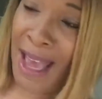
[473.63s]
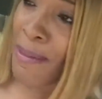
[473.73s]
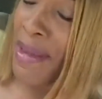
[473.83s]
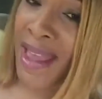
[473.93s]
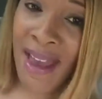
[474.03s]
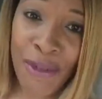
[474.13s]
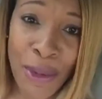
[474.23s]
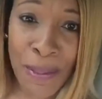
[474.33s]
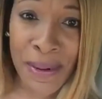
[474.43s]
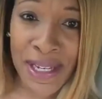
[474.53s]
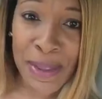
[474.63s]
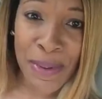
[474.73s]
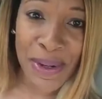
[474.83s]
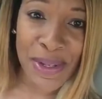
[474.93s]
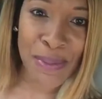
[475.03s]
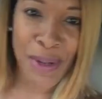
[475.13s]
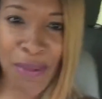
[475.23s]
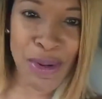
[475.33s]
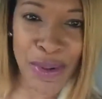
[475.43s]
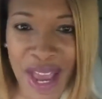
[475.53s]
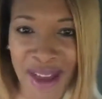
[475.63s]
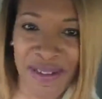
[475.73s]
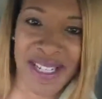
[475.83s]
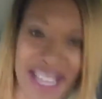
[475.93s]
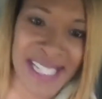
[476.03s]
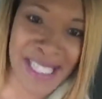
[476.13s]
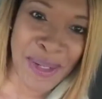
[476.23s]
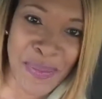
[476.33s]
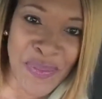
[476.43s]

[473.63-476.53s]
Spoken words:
I may have corporate experience, but I'm new to advertising.